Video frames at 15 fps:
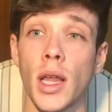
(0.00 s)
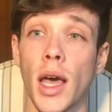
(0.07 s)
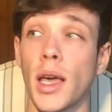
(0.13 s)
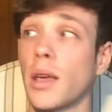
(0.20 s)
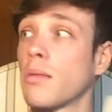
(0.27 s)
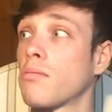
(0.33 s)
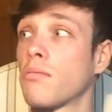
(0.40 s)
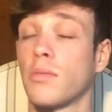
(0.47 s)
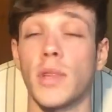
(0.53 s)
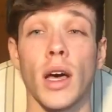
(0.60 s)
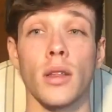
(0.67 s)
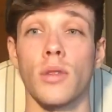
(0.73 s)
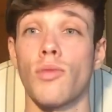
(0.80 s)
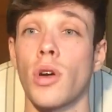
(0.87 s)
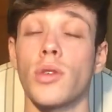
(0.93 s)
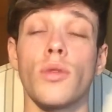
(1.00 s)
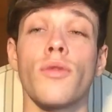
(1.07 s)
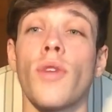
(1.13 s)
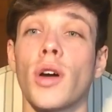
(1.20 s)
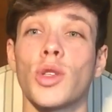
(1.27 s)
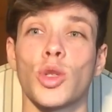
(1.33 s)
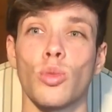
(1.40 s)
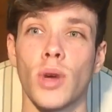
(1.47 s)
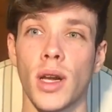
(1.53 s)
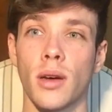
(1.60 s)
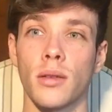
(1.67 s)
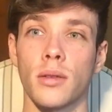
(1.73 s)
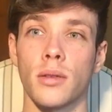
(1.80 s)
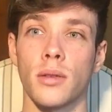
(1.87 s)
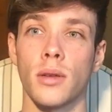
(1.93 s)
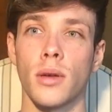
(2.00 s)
date, down the road, you'll find someone else.